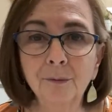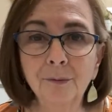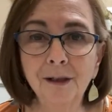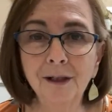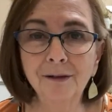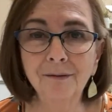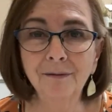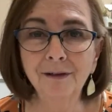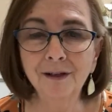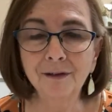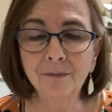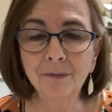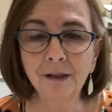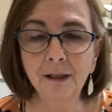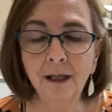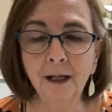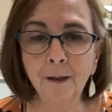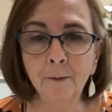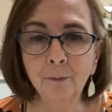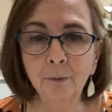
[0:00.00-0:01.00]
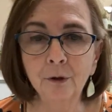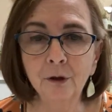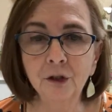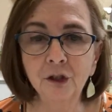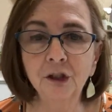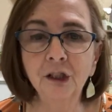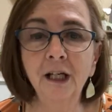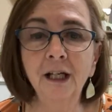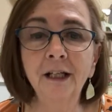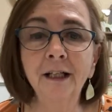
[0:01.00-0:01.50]
being with me. I
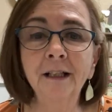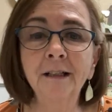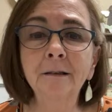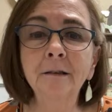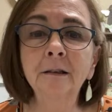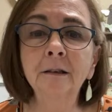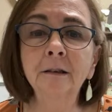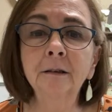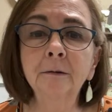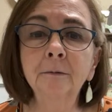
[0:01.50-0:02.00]
appreciate it.